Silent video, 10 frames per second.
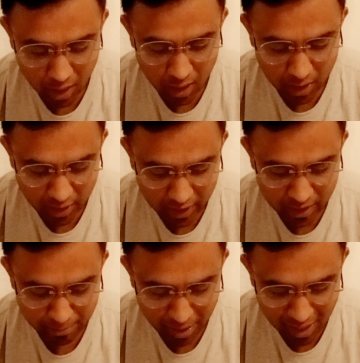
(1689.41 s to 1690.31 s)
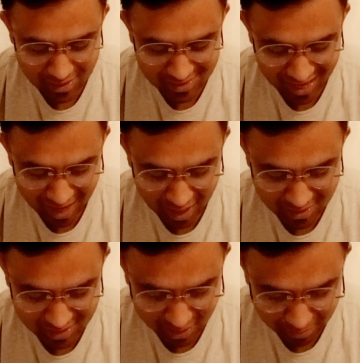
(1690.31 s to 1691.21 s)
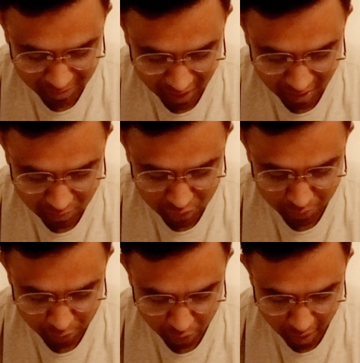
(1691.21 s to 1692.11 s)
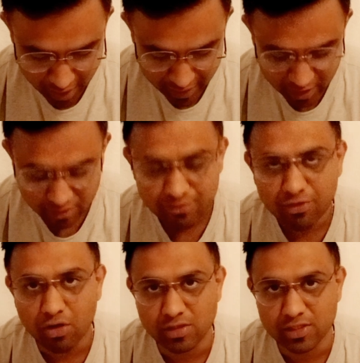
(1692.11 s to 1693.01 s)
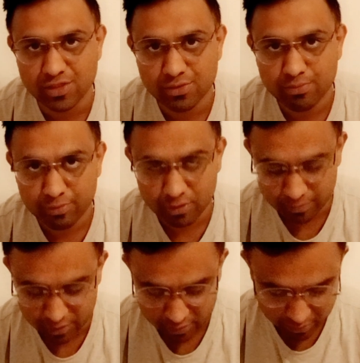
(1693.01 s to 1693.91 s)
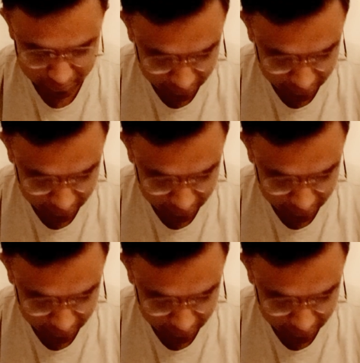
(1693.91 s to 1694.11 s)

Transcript: Lay-bys are sometimes provided for this purpose.